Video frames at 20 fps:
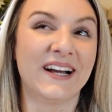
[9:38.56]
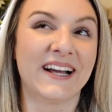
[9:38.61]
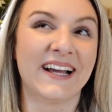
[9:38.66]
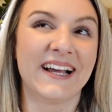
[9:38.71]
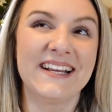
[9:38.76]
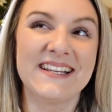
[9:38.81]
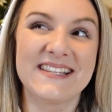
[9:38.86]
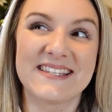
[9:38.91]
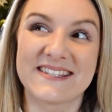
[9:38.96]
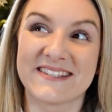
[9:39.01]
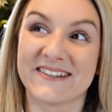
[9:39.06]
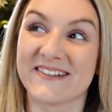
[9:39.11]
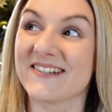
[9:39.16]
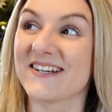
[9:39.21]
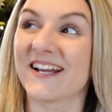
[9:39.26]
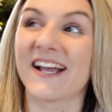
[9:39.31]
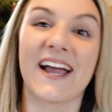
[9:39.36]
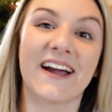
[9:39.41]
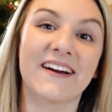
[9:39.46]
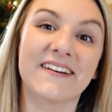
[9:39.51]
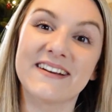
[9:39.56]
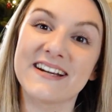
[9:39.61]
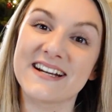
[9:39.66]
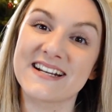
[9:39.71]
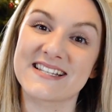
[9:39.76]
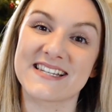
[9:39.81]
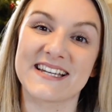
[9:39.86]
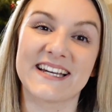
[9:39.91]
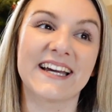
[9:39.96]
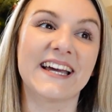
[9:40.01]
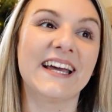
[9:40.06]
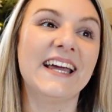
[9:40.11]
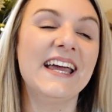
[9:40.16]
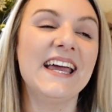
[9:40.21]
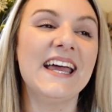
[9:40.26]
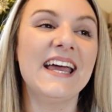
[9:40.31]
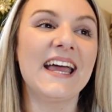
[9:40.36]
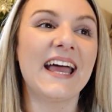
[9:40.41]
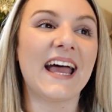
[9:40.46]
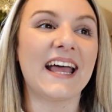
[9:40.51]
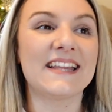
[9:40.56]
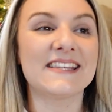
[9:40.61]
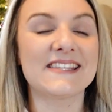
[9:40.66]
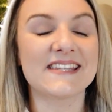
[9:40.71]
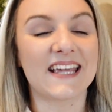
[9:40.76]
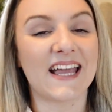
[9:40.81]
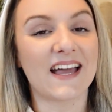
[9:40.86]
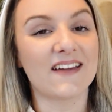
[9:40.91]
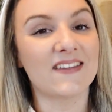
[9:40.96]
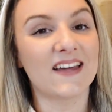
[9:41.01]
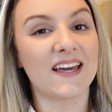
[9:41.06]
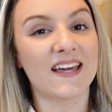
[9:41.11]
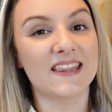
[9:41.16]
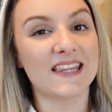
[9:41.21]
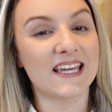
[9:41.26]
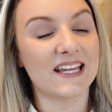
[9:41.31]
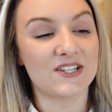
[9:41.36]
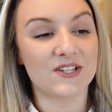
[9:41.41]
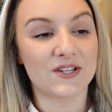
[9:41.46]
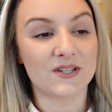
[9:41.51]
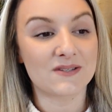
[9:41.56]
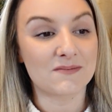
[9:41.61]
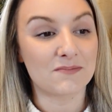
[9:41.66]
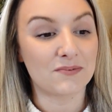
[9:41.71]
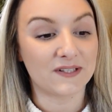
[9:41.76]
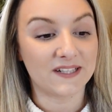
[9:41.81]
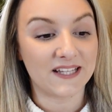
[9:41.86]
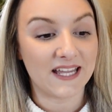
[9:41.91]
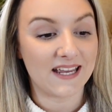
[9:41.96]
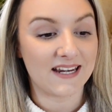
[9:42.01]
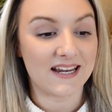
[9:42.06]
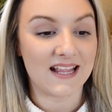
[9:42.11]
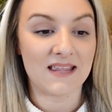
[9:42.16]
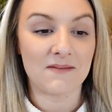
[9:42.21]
he's such a character, and together they're just brilliant,